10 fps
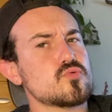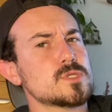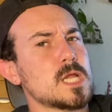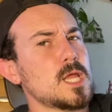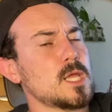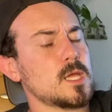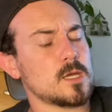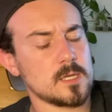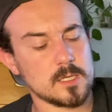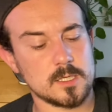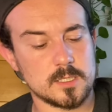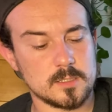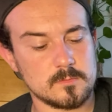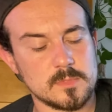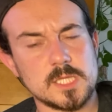Damn.
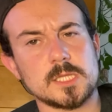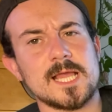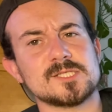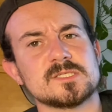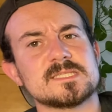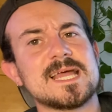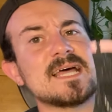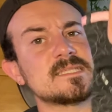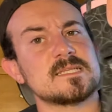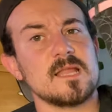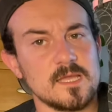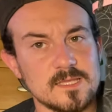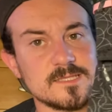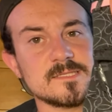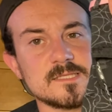That's
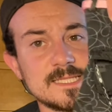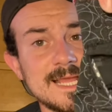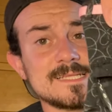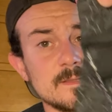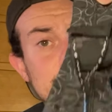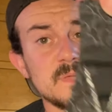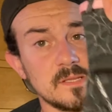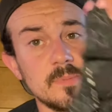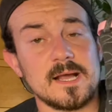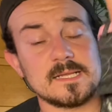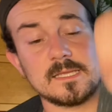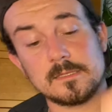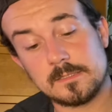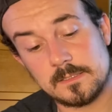nice. Like, that is a big pocket.